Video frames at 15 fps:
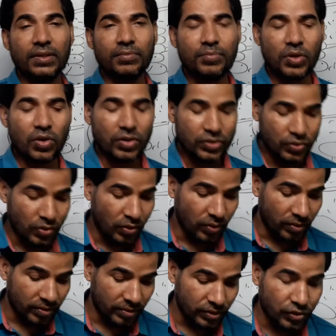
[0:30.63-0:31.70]
because
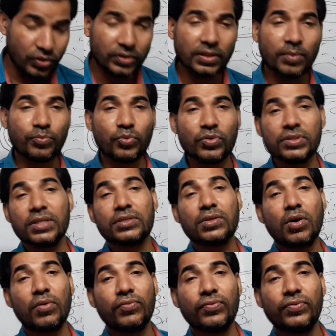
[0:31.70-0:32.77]
during the process
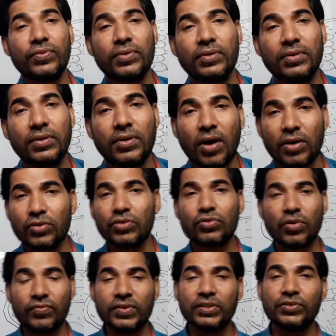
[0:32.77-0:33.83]
of
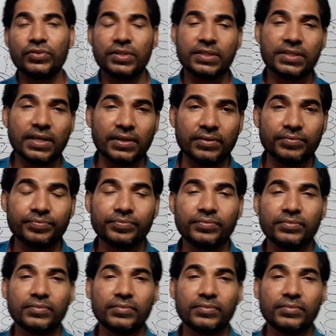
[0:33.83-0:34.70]
autotrophic nutrition,